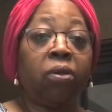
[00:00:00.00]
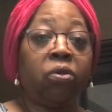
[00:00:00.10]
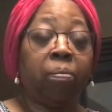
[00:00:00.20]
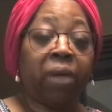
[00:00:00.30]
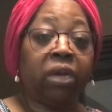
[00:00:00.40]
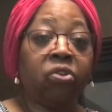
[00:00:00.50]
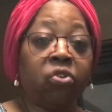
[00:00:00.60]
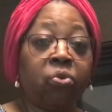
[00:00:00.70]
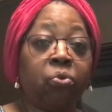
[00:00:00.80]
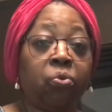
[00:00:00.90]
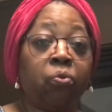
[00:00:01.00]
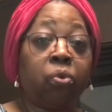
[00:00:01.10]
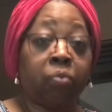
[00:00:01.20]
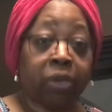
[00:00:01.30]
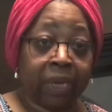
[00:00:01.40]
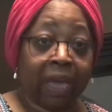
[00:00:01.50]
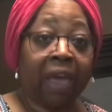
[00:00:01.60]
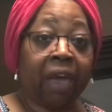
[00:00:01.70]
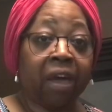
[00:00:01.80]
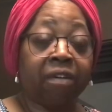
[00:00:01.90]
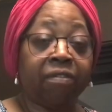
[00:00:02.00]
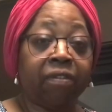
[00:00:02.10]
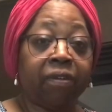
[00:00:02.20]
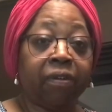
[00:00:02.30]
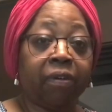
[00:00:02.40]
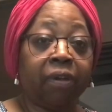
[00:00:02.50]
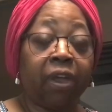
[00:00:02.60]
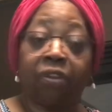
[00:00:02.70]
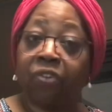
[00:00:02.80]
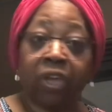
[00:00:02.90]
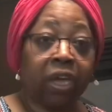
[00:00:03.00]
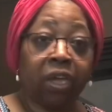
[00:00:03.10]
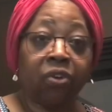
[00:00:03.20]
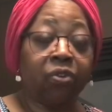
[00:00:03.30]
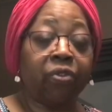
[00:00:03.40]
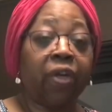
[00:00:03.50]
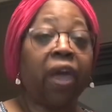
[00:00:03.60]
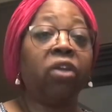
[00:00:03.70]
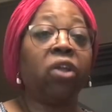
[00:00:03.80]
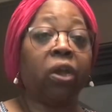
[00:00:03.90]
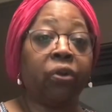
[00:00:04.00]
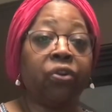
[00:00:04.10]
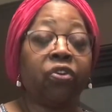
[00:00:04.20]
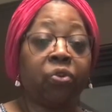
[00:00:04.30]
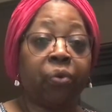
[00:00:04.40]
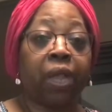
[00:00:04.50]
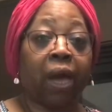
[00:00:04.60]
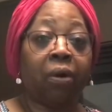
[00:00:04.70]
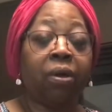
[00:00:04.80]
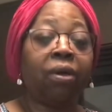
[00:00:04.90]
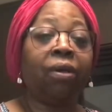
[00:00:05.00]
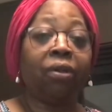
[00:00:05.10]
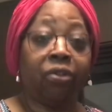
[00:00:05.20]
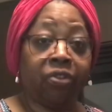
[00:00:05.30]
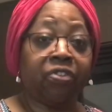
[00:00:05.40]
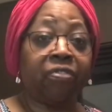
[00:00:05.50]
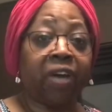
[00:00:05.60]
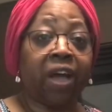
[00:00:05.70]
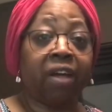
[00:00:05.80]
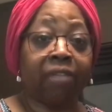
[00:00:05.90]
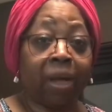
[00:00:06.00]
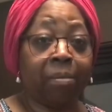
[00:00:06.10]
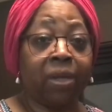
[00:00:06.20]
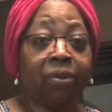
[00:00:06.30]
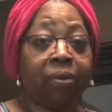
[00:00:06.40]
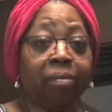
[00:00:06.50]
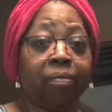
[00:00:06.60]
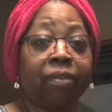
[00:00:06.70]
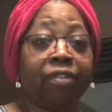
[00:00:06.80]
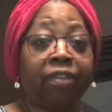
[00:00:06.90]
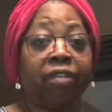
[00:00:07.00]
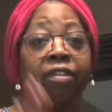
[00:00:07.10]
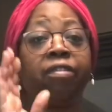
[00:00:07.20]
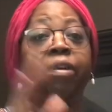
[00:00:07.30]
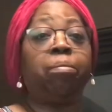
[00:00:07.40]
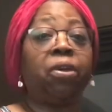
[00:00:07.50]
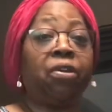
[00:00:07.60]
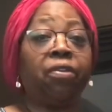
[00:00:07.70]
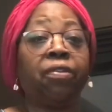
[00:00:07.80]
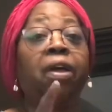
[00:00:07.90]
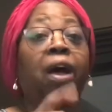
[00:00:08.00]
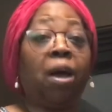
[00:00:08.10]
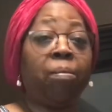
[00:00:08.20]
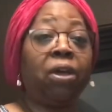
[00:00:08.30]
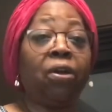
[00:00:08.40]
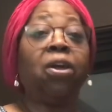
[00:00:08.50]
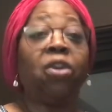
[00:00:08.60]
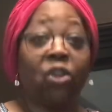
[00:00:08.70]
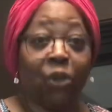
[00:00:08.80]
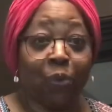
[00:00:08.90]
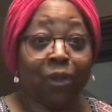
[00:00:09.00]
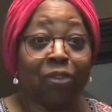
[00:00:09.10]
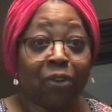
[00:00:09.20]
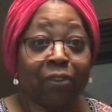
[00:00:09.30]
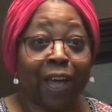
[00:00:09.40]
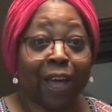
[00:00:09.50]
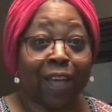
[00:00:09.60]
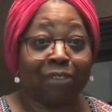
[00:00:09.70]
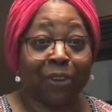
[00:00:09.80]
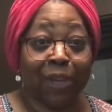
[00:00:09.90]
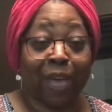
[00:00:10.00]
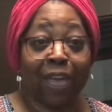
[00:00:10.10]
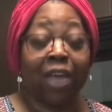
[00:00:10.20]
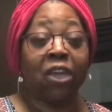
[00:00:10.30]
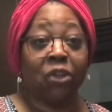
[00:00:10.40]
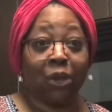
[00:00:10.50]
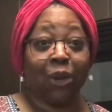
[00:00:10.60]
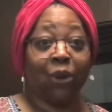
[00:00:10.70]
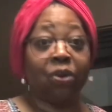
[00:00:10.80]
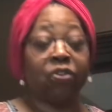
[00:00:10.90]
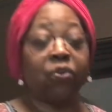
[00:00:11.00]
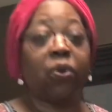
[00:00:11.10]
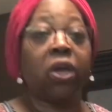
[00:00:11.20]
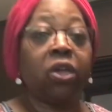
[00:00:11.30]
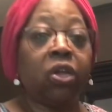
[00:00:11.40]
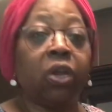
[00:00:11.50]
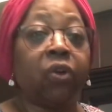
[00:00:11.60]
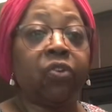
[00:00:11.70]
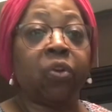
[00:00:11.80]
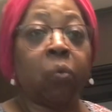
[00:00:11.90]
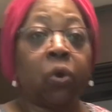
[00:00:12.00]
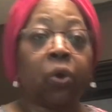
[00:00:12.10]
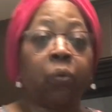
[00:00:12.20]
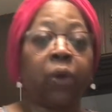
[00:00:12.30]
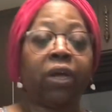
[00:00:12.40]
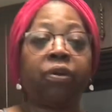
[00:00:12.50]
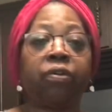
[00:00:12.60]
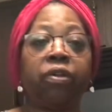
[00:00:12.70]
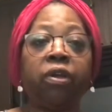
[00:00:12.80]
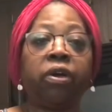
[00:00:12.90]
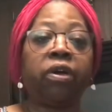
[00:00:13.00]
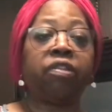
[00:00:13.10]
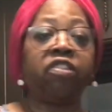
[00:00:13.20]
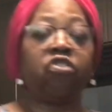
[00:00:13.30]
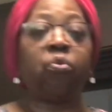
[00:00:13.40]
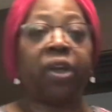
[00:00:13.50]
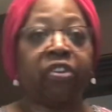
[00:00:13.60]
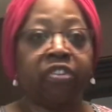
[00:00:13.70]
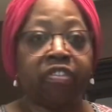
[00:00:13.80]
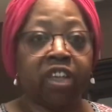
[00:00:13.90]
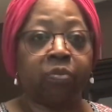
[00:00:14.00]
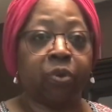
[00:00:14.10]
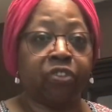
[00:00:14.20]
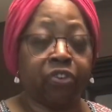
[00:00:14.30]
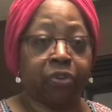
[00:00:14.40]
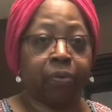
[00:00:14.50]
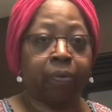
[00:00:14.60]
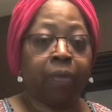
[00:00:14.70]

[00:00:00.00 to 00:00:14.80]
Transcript: You make do with what you have. And if you can't do that, you learn to do without. You'll survive. I'm here. 60 some years. I'm here. You will survive, okay? You learn to you learn to work around uh, situations. That's what you do.